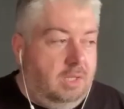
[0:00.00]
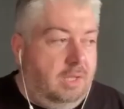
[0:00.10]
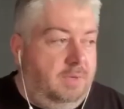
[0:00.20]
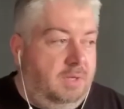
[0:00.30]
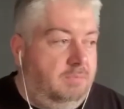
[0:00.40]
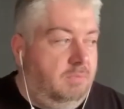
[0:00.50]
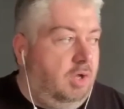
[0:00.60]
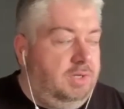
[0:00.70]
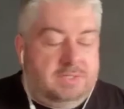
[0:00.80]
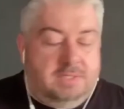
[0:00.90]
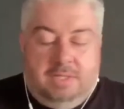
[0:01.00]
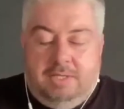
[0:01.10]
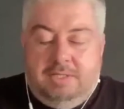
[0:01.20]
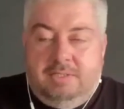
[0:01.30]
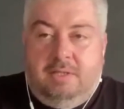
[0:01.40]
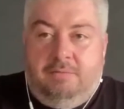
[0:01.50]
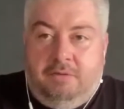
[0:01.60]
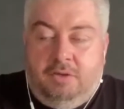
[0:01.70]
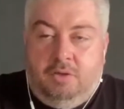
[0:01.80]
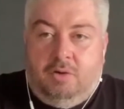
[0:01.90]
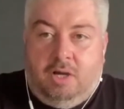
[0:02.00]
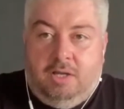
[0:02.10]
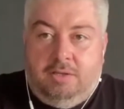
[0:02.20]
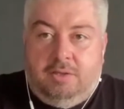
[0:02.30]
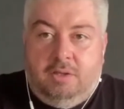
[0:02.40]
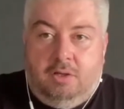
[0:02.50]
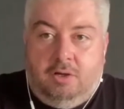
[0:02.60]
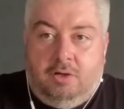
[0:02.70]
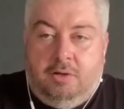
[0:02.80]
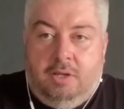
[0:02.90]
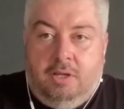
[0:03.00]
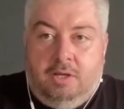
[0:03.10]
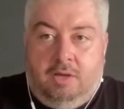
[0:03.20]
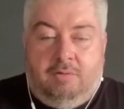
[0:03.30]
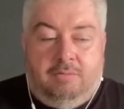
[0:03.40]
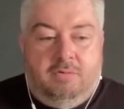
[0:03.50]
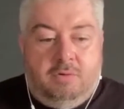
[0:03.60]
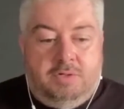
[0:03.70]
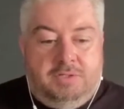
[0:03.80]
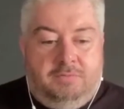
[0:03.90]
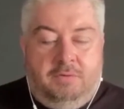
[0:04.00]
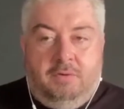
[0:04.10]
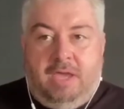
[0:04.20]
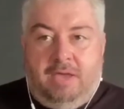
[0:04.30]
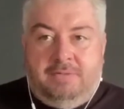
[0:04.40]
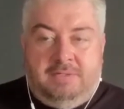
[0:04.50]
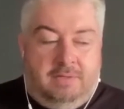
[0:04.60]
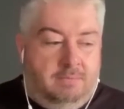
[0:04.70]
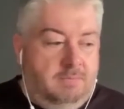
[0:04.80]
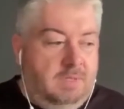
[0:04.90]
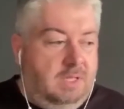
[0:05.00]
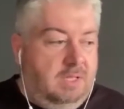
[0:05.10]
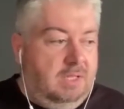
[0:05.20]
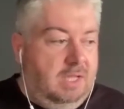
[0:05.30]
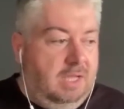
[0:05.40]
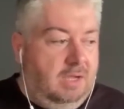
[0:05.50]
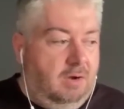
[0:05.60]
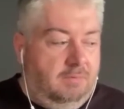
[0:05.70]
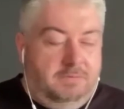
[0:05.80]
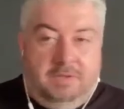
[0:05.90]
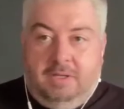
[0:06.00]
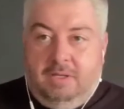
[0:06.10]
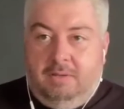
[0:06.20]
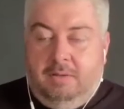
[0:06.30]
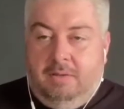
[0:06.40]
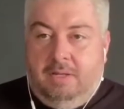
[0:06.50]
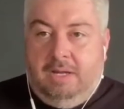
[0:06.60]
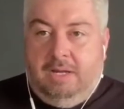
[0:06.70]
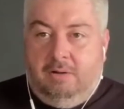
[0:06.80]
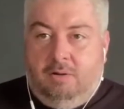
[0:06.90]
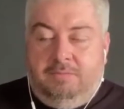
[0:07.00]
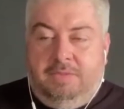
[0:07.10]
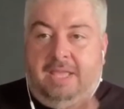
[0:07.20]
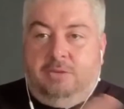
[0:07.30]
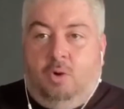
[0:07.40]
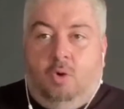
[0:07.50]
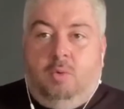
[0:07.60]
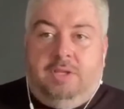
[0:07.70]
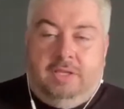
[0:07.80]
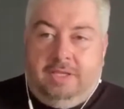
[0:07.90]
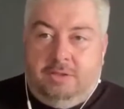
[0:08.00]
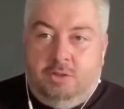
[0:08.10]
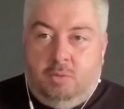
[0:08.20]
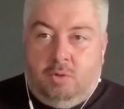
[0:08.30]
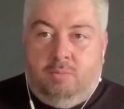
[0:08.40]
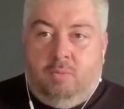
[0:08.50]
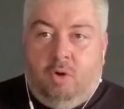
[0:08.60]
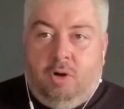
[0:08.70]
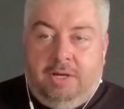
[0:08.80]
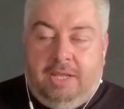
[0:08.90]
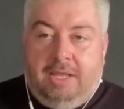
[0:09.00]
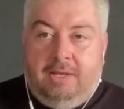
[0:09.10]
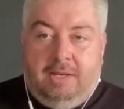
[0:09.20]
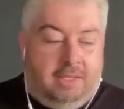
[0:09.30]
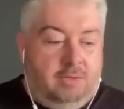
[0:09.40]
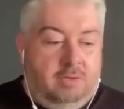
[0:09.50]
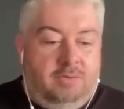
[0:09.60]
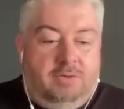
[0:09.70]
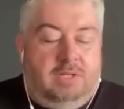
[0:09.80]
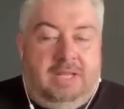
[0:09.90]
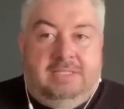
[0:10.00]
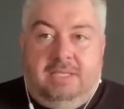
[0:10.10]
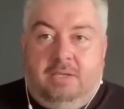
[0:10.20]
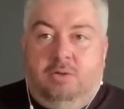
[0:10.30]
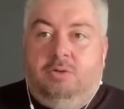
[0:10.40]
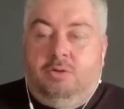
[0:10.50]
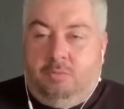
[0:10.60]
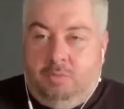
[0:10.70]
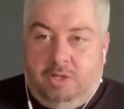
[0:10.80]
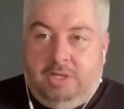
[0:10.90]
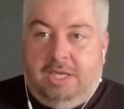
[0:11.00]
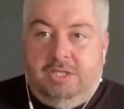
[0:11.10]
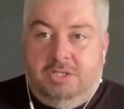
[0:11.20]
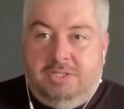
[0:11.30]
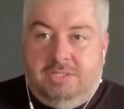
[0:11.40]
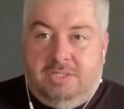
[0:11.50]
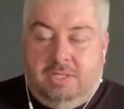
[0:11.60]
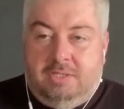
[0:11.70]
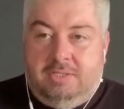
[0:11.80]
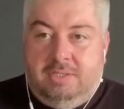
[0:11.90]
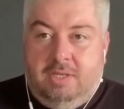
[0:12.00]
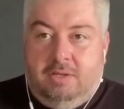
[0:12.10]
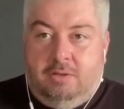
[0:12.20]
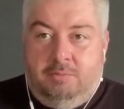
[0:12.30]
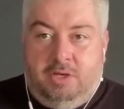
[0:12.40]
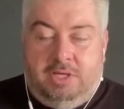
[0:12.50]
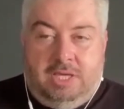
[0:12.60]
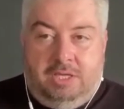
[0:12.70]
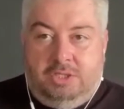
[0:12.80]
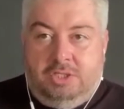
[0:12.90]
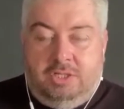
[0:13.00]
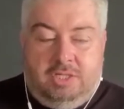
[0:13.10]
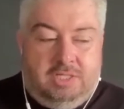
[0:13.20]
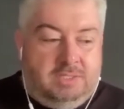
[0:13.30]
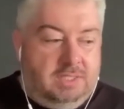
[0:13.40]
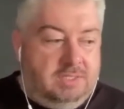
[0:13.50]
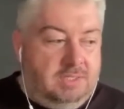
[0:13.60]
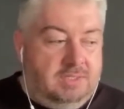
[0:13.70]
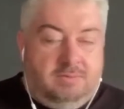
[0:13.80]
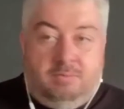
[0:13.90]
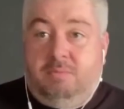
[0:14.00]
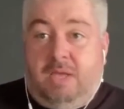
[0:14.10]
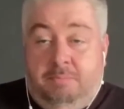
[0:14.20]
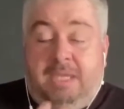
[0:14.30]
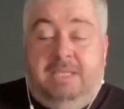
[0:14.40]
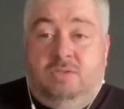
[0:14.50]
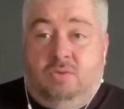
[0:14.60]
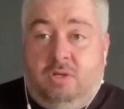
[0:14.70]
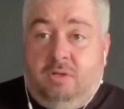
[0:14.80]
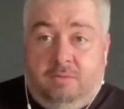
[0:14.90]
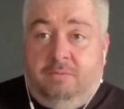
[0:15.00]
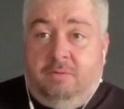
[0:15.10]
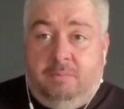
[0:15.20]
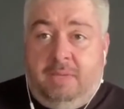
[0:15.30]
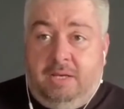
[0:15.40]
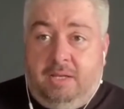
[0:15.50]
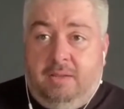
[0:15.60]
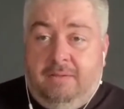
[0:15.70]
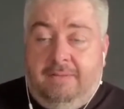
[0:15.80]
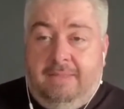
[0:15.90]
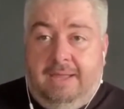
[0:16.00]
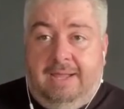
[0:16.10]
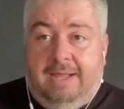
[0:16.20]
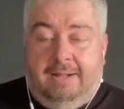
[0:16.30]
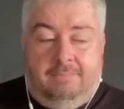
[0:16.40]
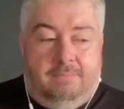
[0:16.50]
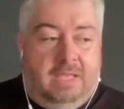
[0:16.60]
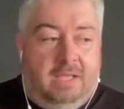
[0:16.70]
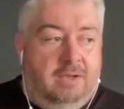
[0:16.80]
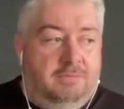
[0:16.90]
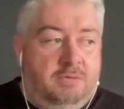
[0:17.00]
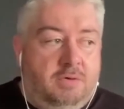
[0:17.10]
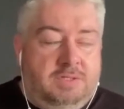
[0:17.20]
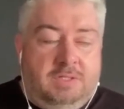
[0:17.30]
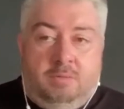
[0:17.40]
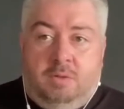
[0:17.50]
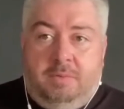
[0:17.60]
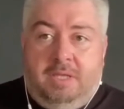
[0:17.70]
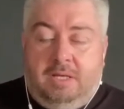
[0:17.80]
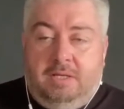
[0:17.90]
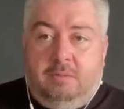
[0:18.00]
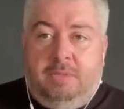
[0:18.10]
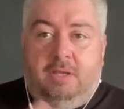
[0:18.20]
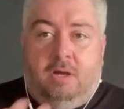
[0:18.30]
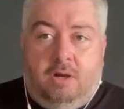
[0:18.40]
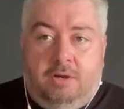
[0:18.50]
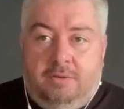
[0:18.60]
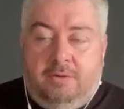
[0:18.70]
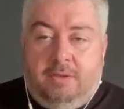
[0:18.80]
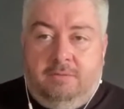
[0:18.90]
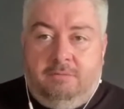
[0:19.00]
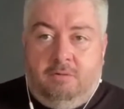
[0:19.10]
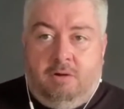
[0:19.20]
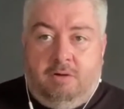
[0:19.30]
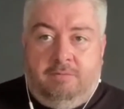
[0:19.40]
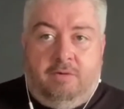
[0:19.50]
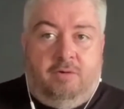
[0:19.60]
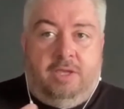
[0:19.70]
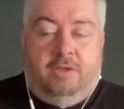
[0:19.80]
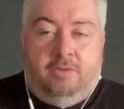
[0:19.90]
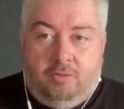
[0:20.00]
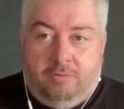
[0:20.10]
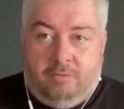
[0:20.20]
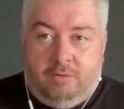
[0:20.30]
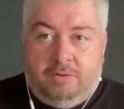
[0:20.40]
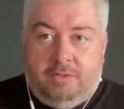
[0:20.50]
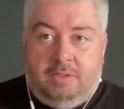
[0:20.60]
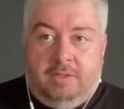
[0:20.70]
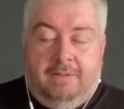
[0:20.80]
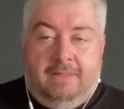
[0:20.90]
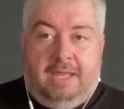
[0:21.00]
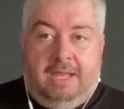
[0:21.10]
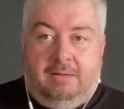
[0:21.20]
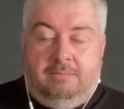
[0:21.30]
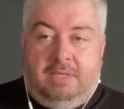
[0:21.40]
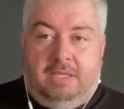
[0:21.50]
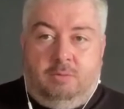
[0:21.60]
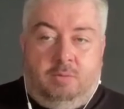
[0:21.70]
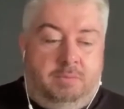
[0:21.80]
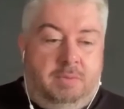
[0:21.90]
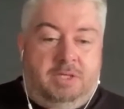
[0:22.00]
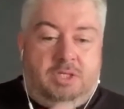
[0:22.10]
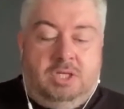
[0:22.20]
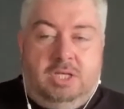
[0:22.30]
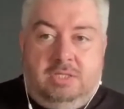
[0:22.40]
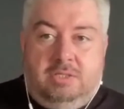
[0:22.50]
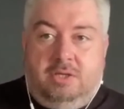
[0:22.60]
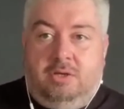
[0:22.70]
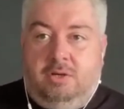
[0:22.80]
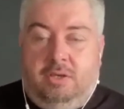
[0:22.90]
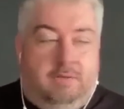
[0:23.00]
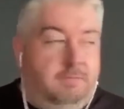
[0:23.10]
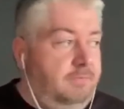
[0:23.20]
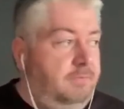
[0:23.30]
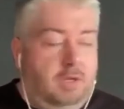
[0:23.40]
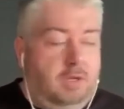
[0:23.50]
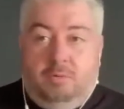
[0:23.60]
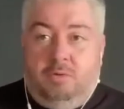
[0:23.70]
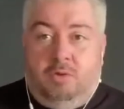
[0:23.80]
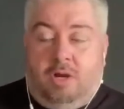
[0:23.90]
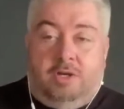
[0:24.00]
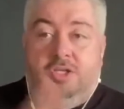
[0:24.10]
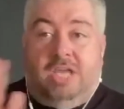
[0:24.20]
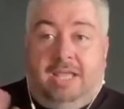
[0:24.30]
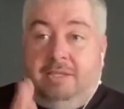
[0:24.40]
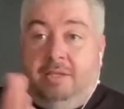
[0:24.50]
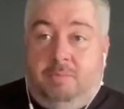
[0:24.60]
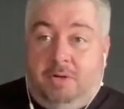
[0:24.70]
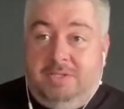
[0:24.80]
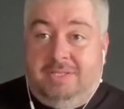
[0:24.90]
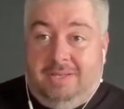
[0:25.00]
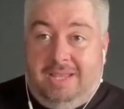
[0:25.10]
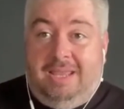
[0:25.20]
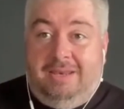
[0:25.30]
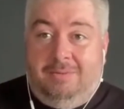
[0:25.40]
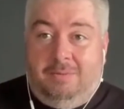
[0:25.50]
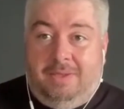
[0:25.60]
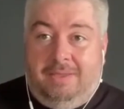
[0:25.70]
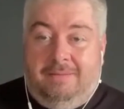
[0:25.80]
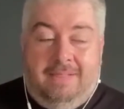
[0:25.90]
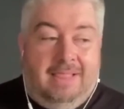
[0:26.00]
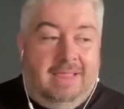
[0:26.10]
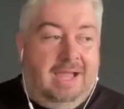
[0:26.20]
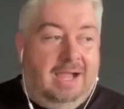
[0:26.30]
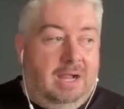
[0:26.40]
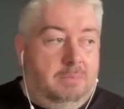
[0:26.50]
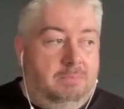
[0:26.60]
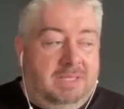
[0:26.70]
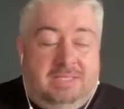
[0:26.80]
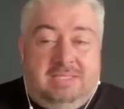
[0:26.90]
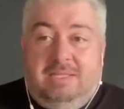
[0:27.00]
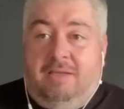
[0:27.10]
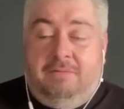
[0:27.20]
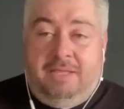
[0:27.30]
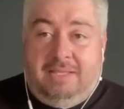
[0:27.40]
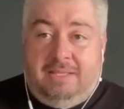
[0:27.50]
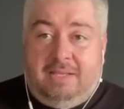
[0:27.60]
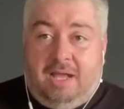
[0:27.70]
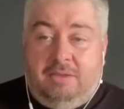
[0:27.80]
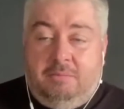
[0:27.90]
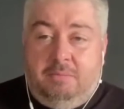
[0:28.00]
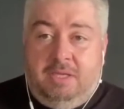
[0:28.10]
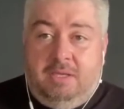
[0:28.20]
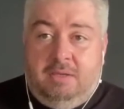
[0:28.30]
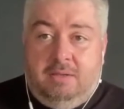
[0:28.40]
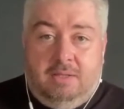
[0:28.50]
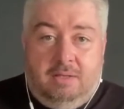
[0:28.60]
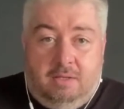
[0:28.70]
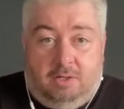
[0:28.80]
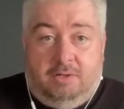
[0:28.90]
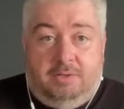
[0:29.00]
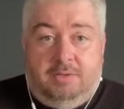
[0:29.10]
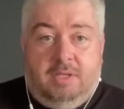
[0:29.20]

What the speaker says: I mean, honestly, it's nothing you can't learn. Now, of course, if you have some of that already that you were born in, like let's say good communication skills. Communication is a big struggle for many. Of course, it will be a little bit harder if you are very introverted. It will be much easier if you are a chatty person anyway. But it's nothing that can't be learned.